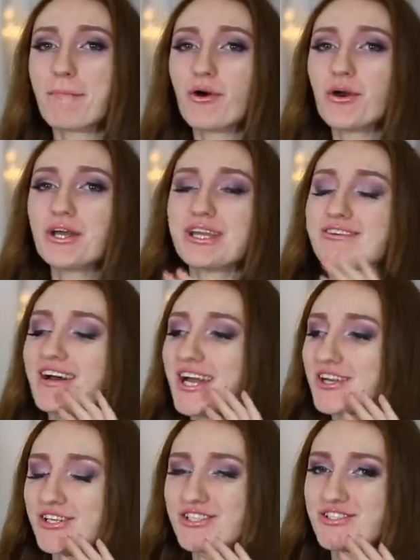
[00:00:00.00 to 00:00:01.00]
Boy, have
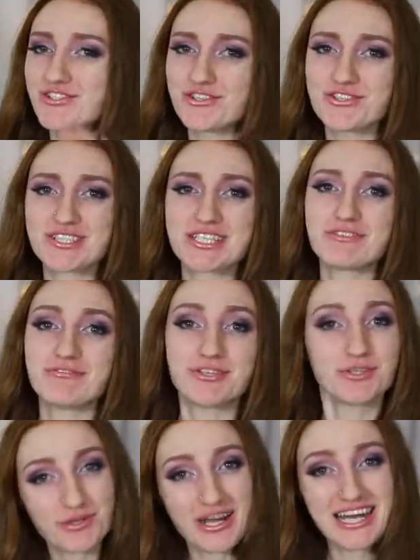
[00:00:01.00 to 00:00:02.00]
I got a doozy for
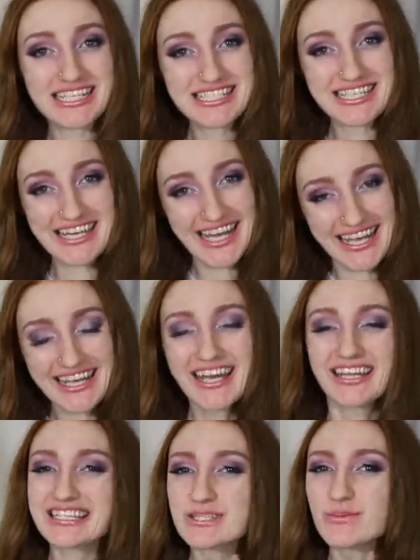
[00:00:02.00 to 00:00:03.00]
you guys today.
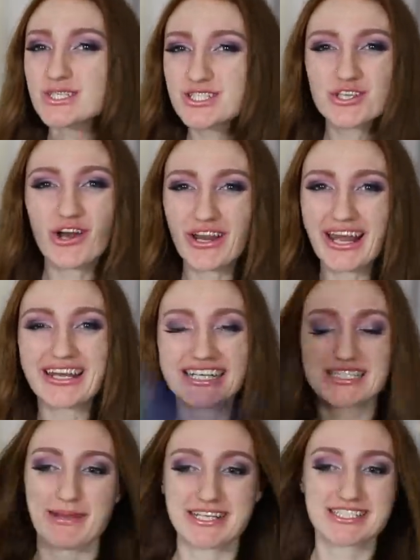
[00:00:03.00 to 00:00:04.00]
This was not an
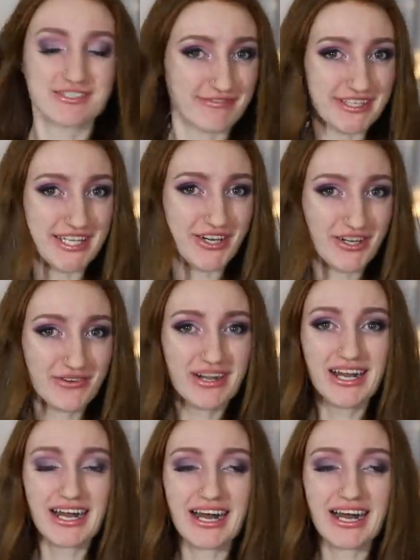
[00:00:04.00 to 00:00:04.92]
expected video.